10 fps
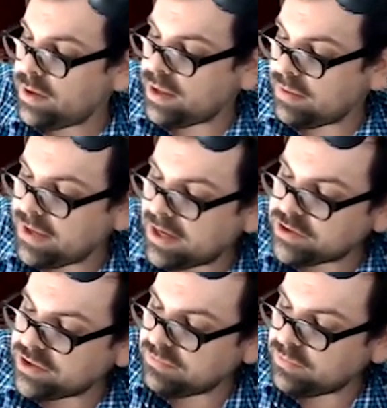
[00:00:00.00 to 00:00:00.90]
And let me
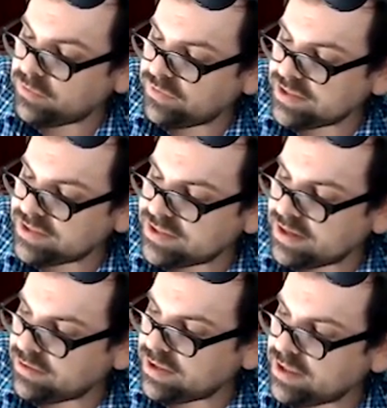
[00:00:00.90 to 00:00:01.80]
actually move this
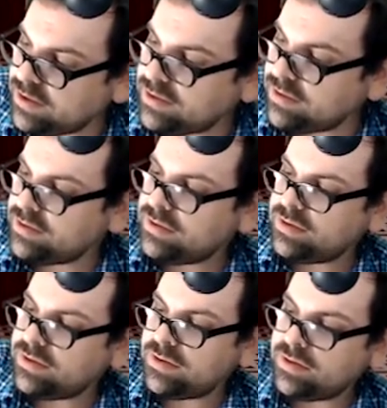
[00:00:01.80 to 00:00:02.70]
down here
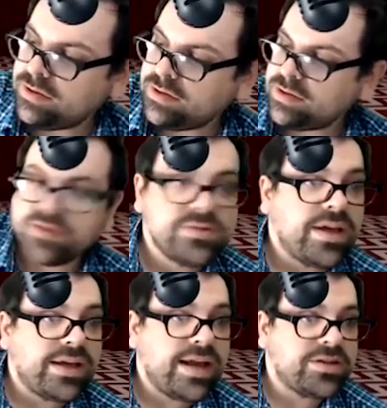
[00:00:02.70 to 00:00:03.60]
so
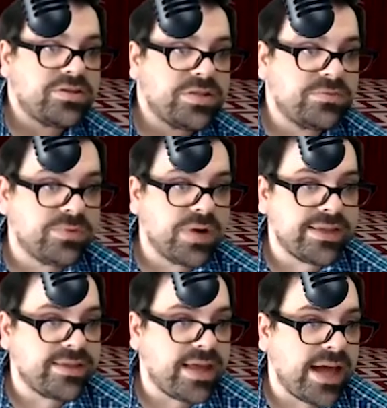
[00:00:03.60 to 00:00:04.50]
I could actually
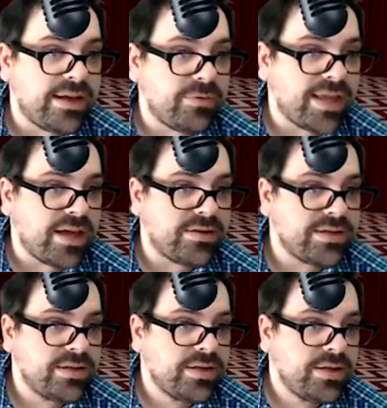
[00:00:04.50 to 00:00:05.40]
write that without,
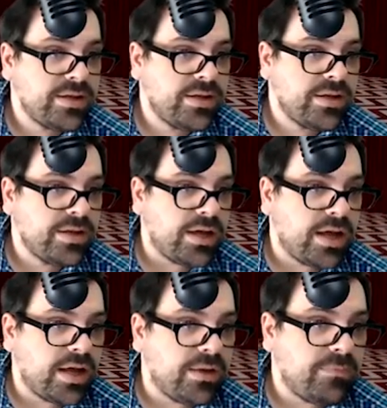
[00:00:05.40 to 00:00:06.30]

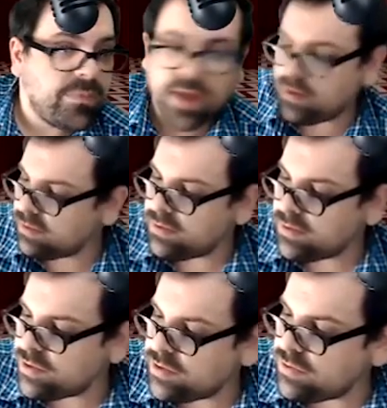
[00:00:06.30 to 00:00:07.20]
well,
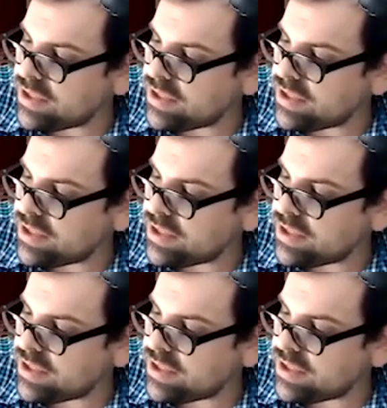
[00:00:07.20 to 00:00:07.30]
2